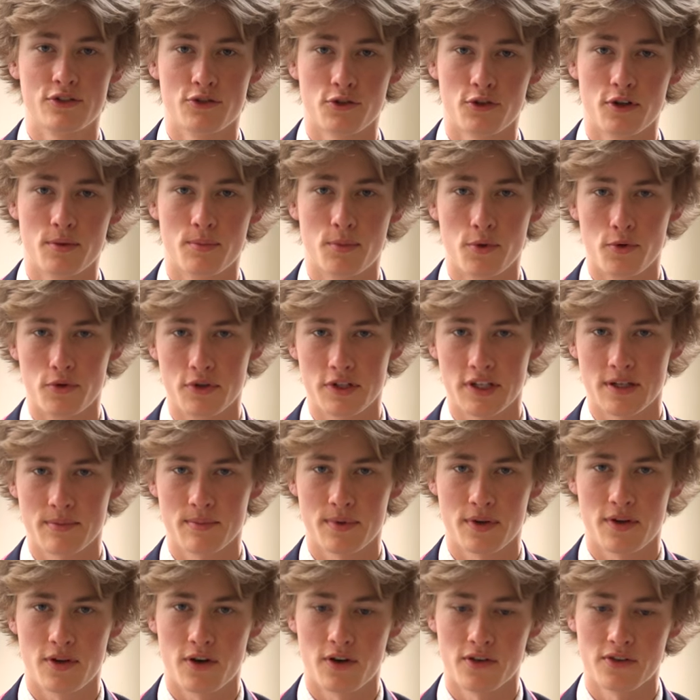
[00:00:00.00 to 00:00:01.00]
enjoy boarding
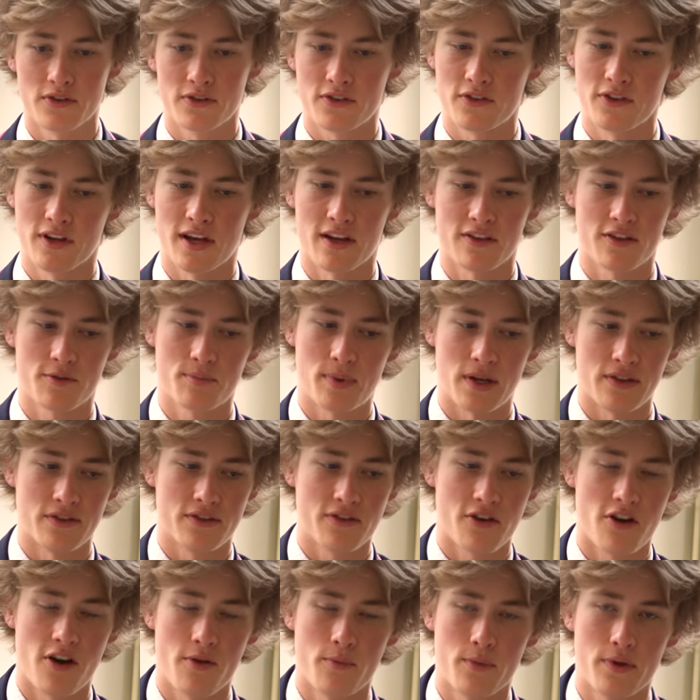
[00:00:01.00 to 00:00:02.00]
because you get to spend
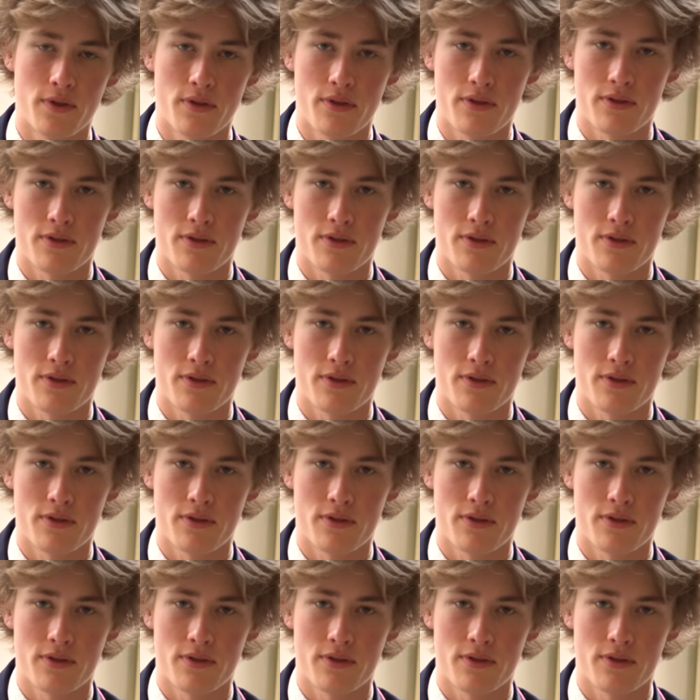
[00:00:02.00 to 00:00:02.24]
time with